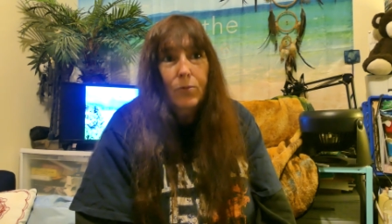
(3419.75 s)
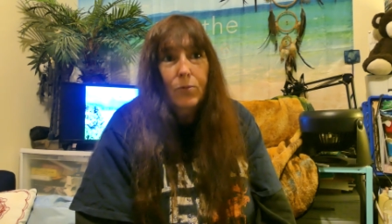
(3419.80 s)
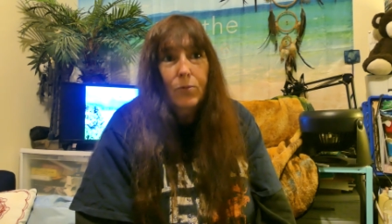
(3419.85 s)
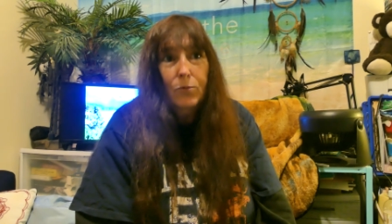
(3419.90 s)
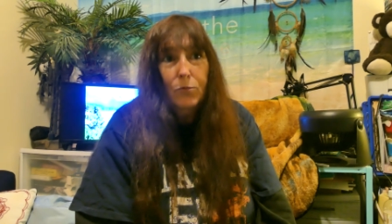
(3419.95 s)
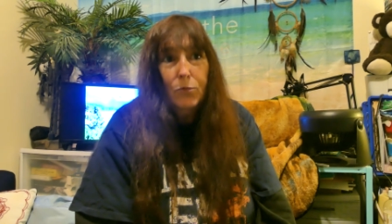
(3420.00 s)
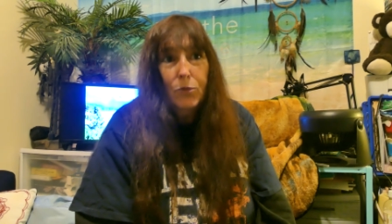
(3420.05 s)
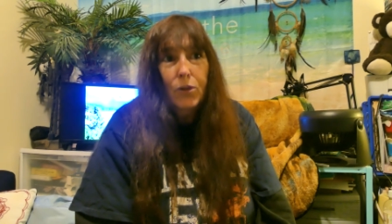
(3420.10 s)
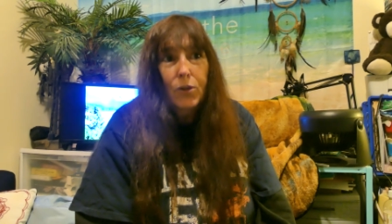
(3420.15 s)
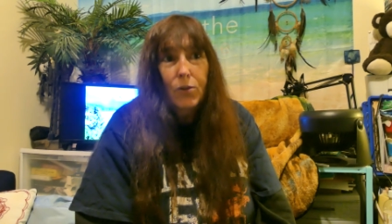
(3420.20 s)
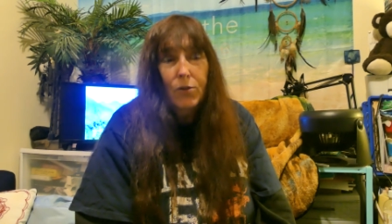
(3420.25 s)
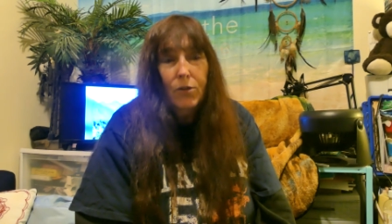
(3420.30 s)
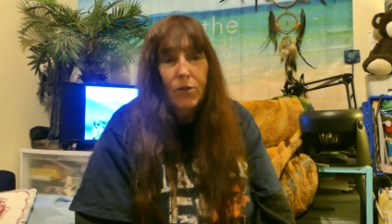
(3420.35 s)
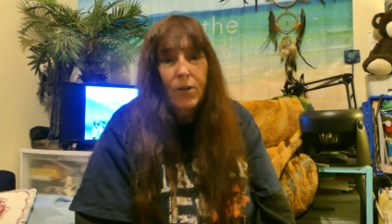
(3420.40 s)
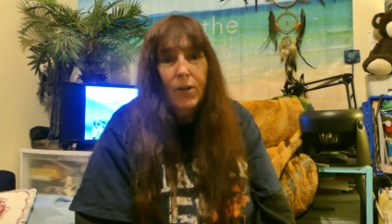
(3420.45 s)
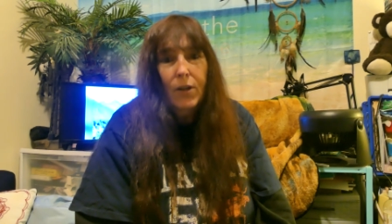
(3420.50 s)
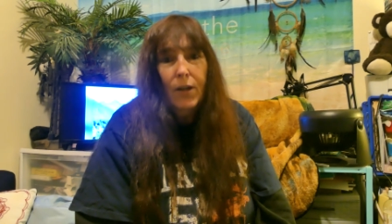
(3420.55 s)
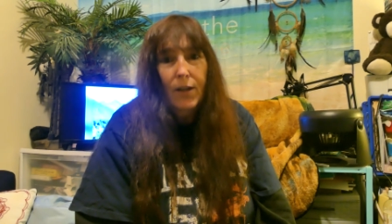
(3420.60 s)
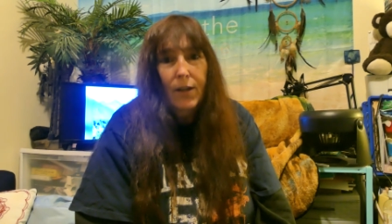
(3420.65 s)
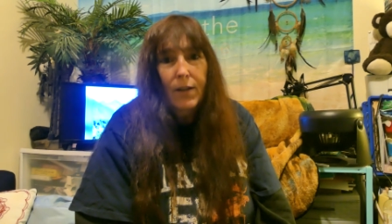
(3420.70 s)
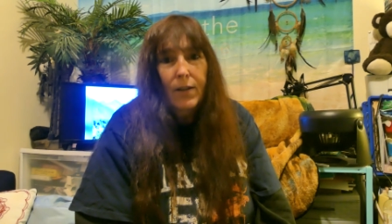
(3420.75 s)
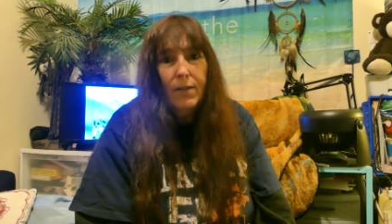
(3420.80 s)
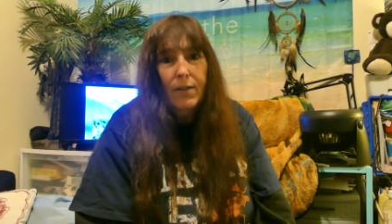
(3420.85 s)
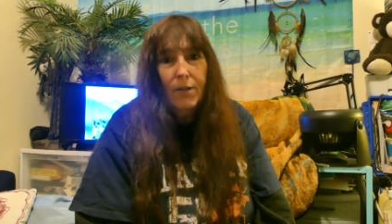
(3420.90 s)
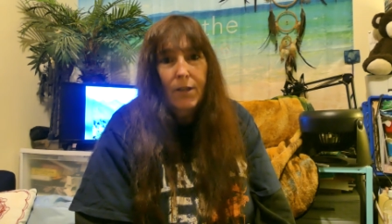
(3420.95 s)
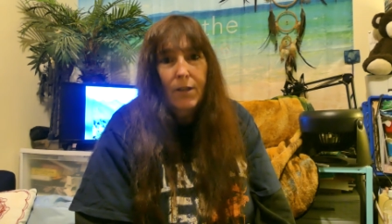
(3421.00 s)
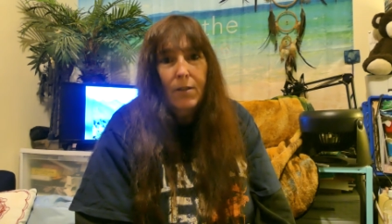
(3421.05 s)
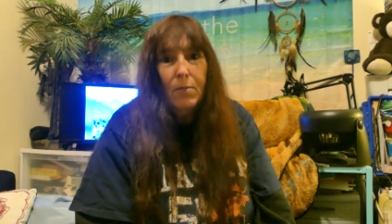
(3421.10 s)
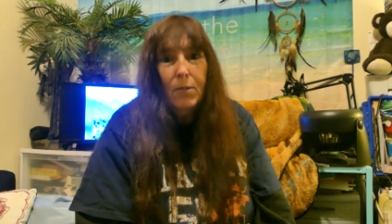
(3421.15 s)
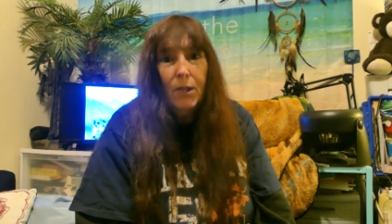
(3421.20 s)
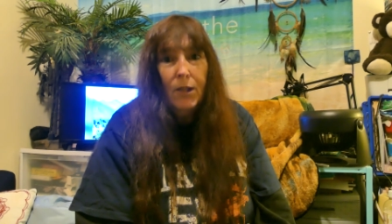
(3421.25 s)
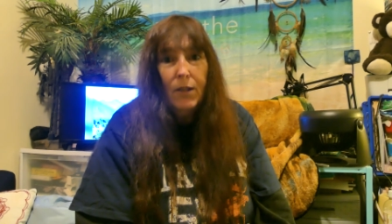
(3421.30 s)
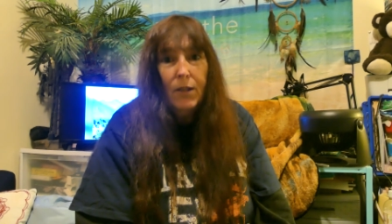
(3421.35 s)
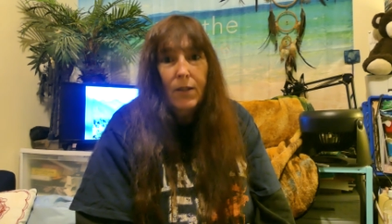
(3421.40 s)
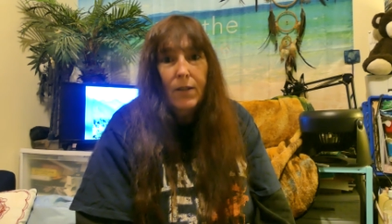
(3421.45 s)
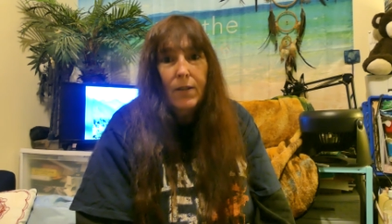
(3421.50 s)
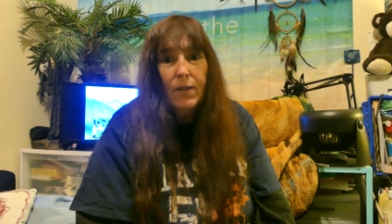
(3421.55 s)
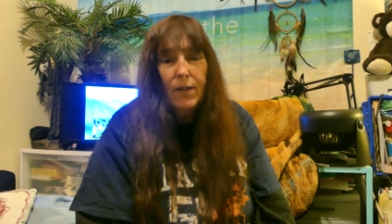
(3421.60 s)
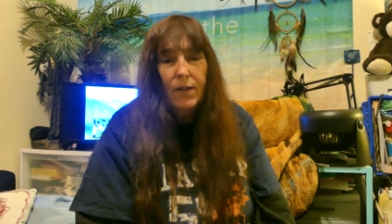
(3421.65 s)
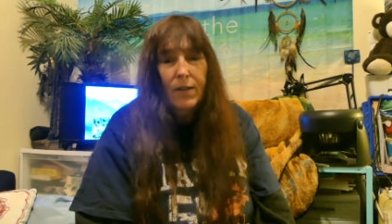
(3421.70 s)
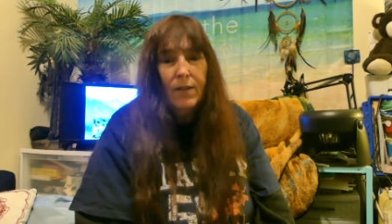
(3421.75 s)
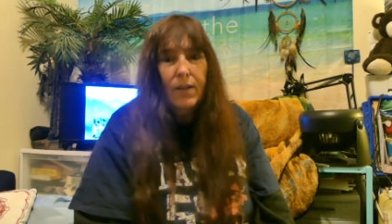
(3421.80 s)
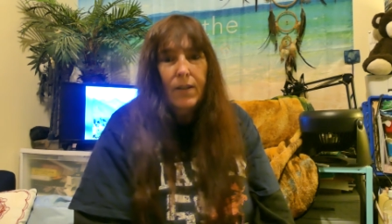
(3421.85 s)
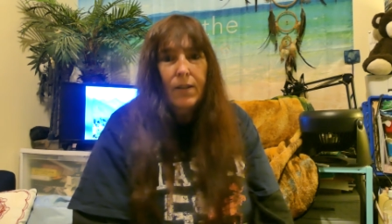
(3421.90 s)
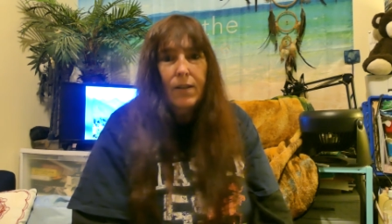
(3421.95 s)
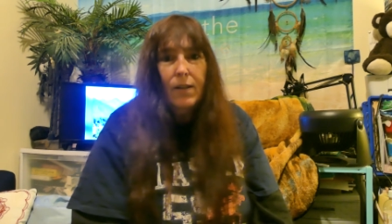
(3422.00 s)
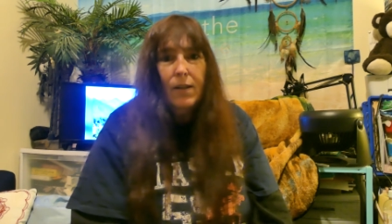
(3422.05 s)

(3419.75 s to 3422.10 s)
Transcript: really, really highly recommend and things that